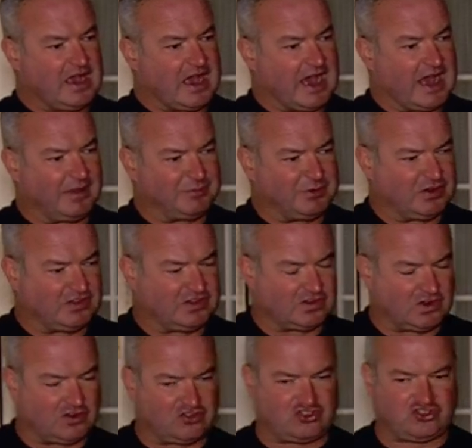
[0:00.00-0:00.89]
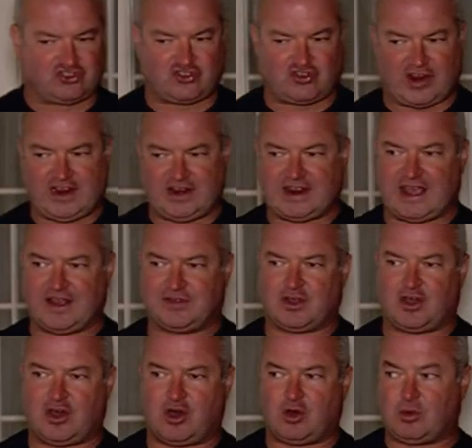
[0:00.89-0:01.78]
I'm gonna search straight down the
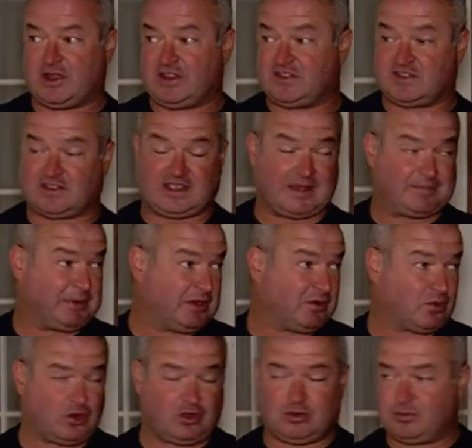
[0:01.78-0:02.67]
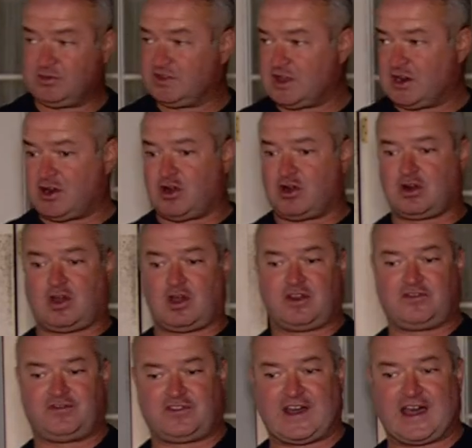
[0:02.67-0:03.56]
hallway, skipping rooms that aren't
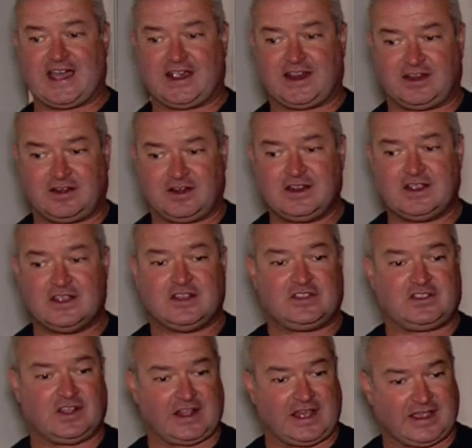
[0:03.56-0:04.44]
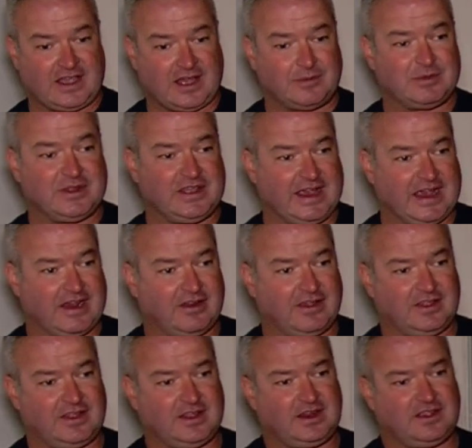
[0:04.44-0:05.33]
on fire, till I come to the
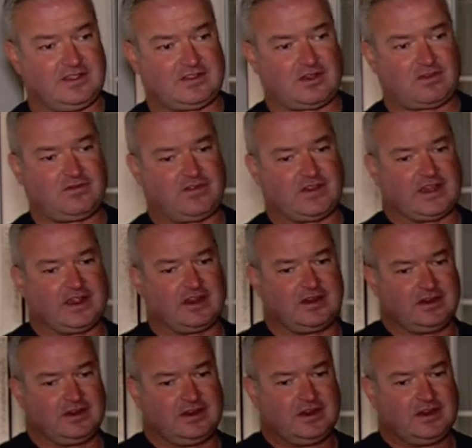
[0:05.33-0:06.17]
area that is on fire.